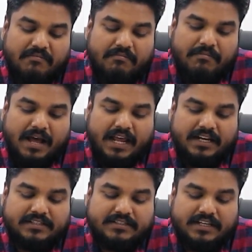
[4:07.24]

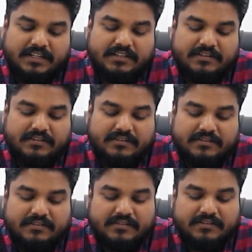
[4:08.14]
ballistic
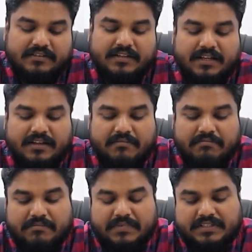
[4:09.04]

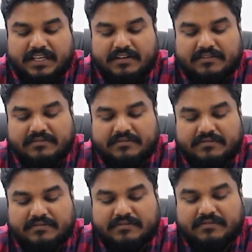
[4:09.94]
missile,
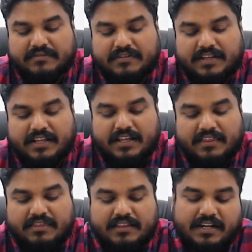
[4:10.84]

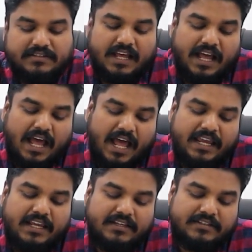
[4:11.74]
that is
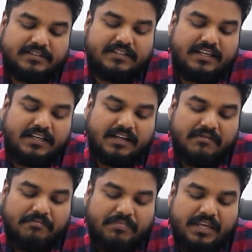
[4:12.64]

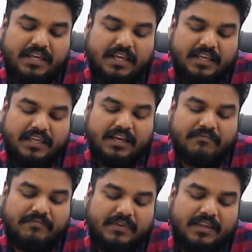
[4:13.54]

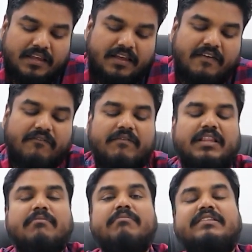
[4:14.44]
ICBM.
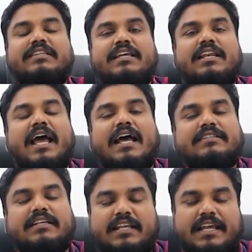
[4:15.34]
When the missile
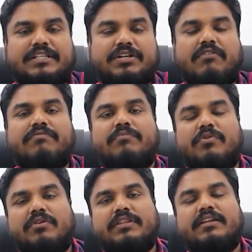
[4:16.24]
has a range of
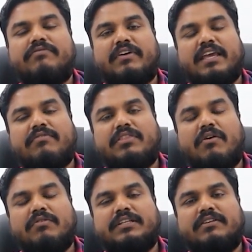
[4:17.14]
more than
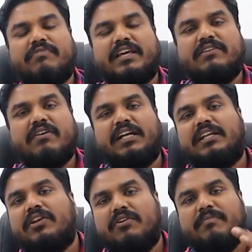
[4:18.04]

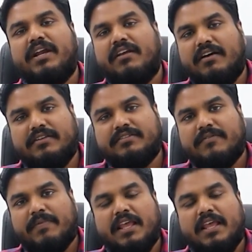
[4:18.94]
5,500 kilometers,